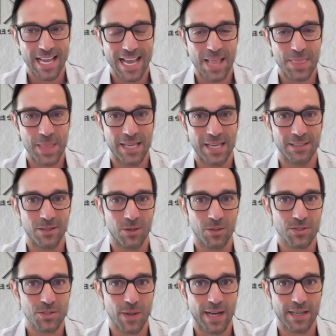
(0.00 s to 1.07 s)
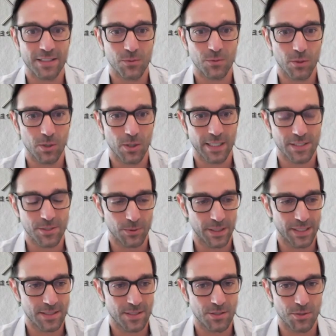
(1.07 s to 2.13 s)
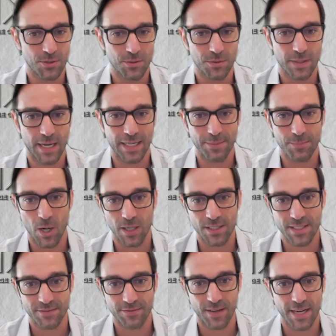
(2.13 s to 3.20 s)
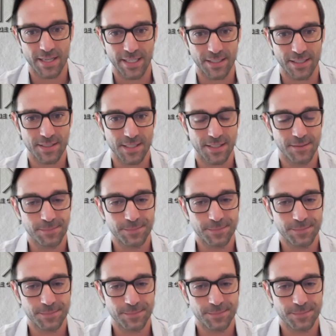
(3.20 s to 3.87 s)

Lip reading: And then also, how does it work as it relates to getting MoXie financing?